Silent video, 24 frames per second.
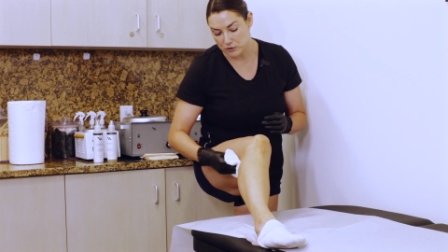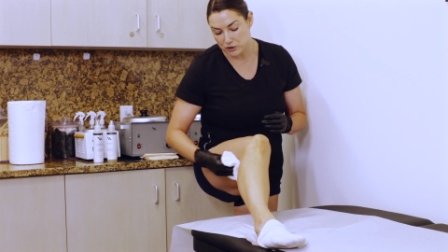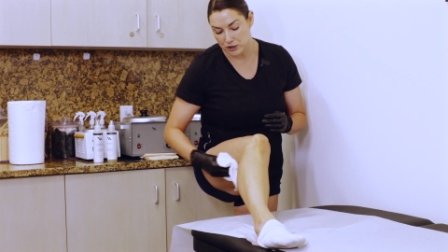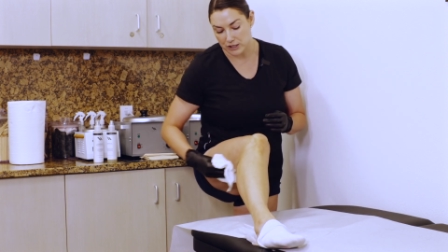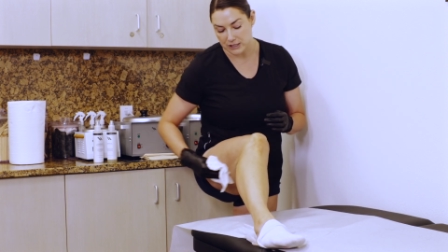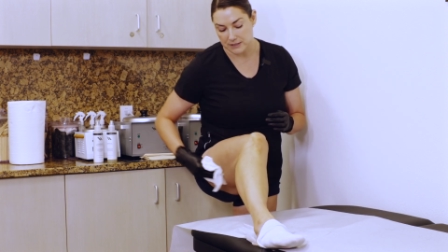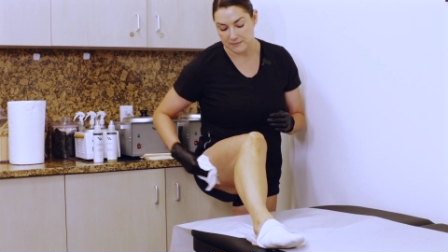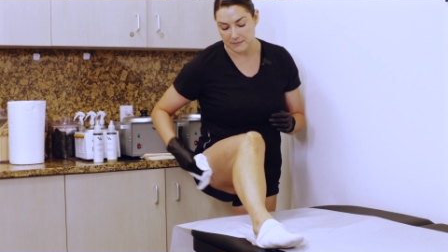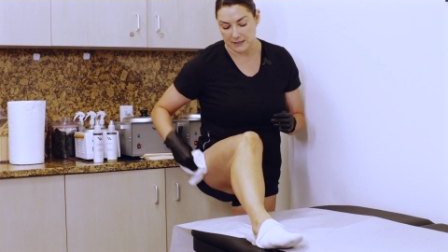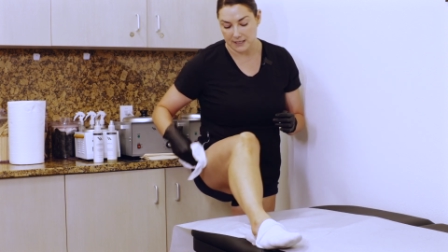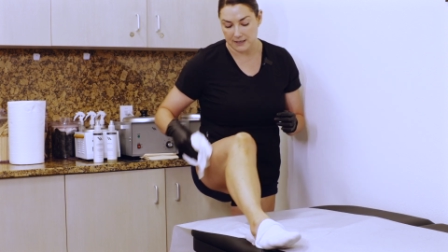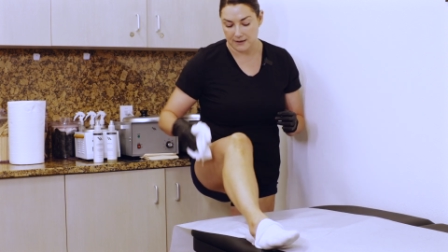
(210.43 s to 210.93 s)

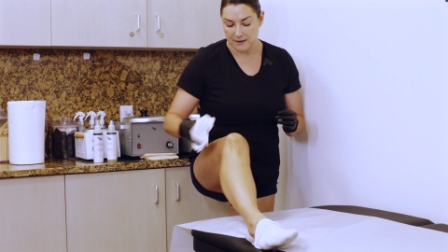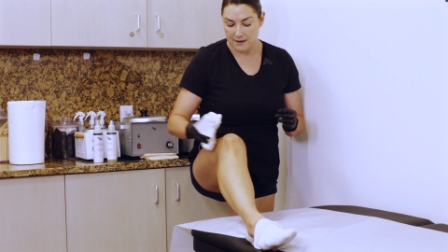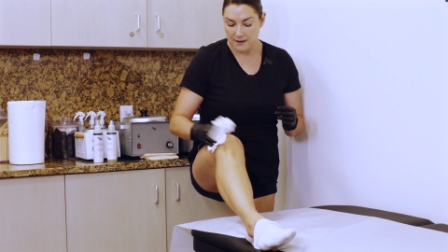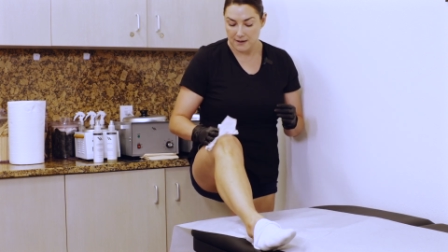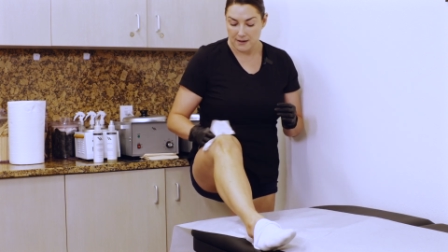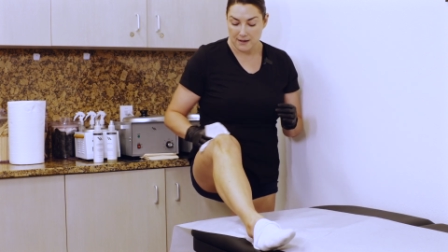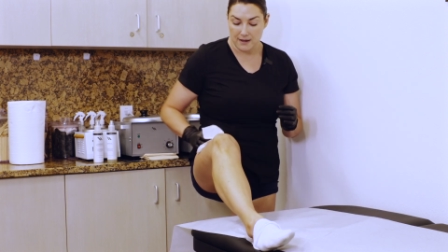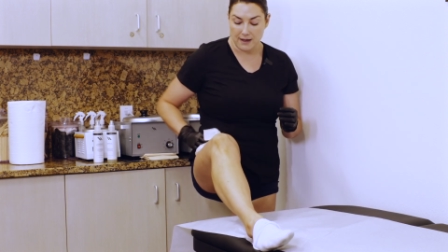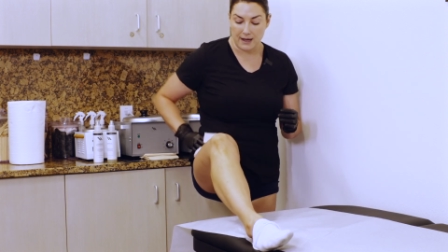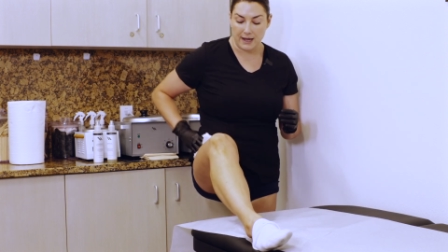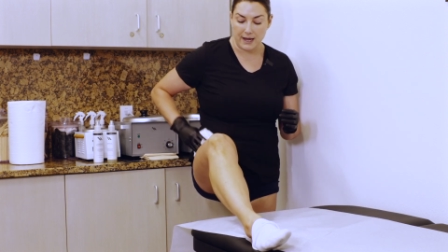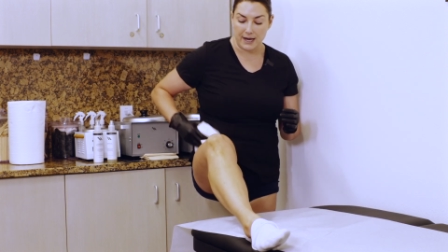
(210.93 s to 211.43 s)
Trust me,
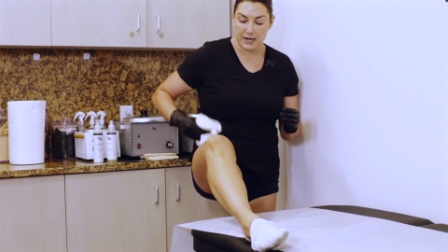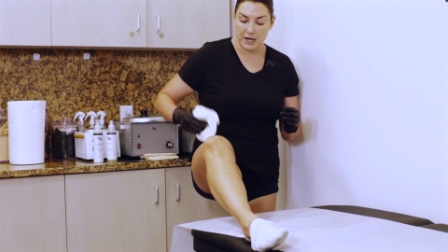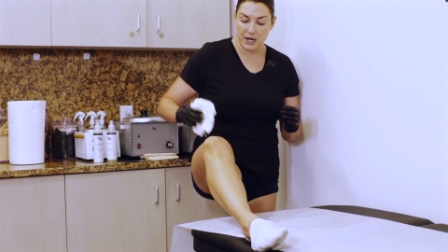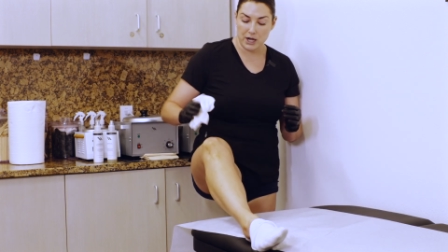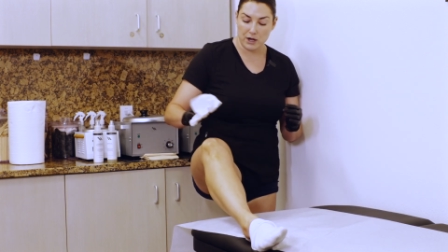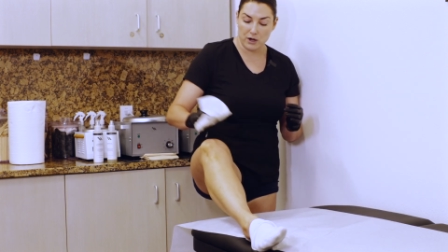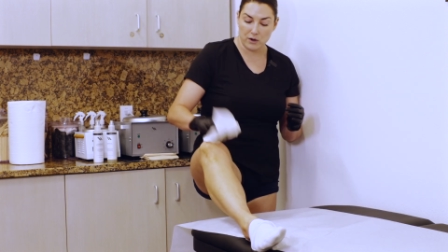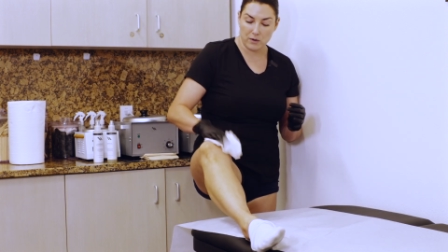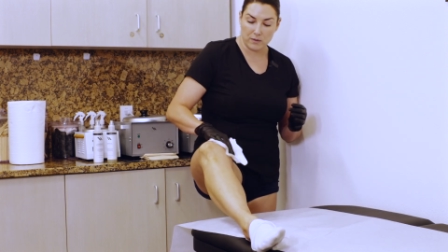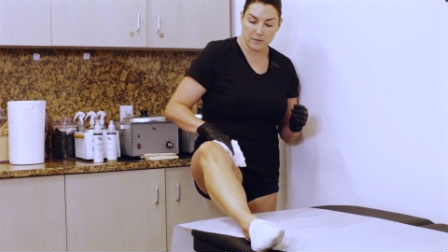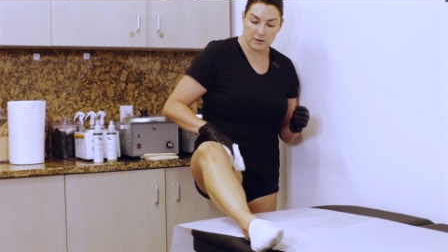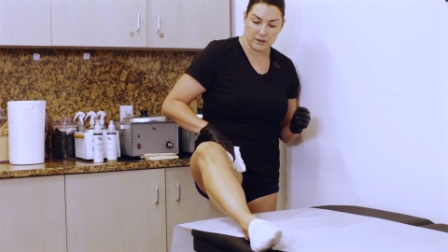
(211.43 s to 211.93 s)
I
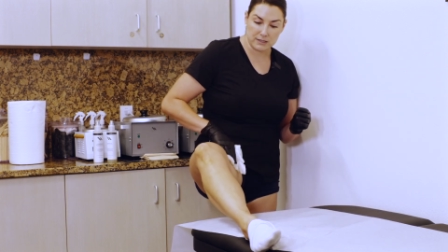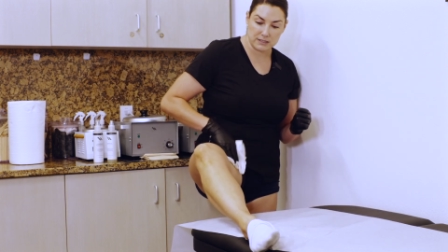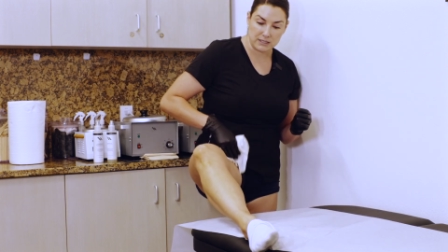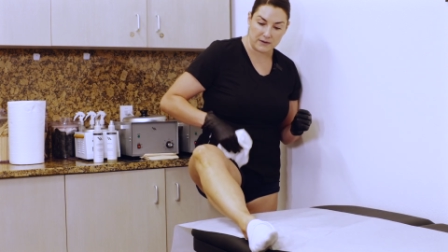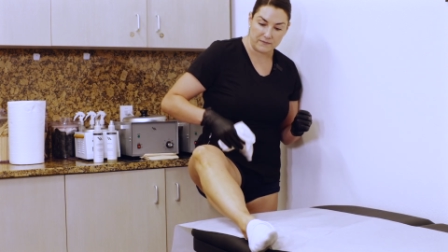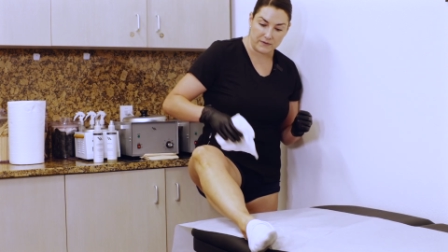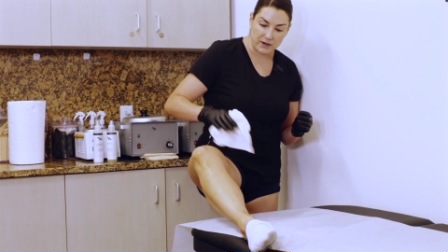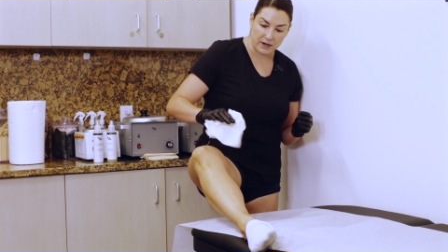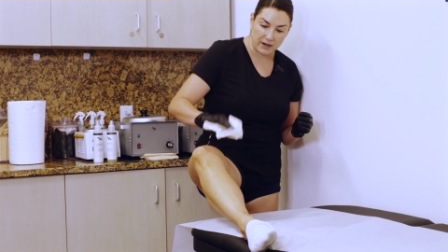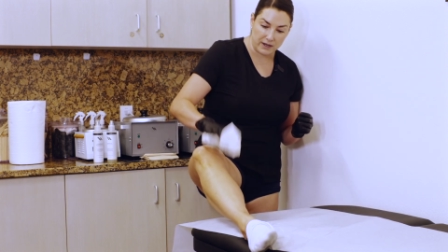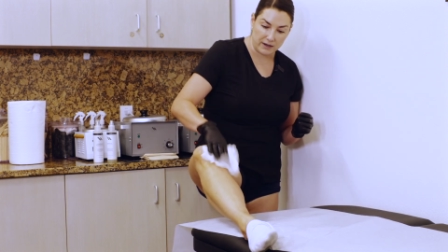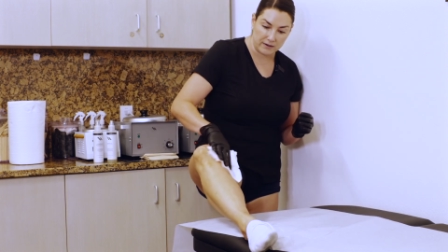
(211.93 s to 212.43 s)
know because
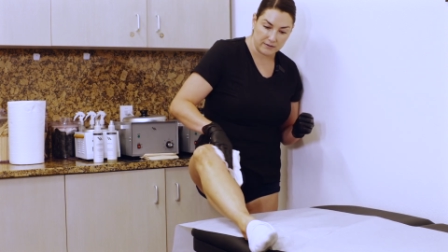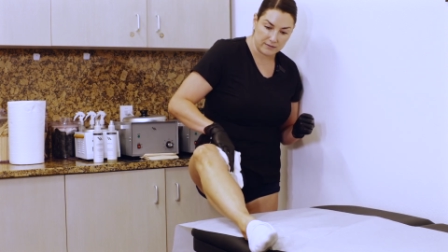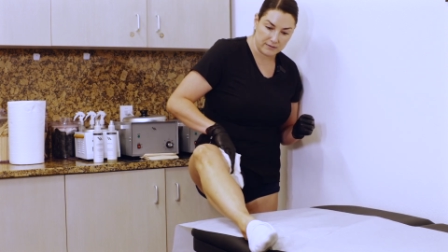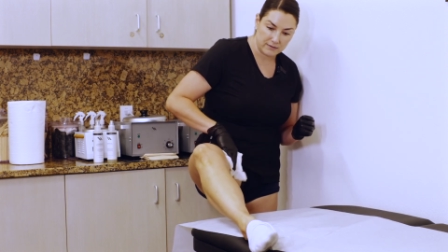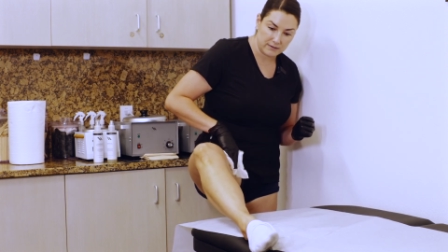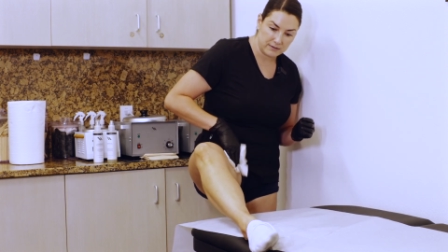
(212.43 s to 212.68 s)
I've done it.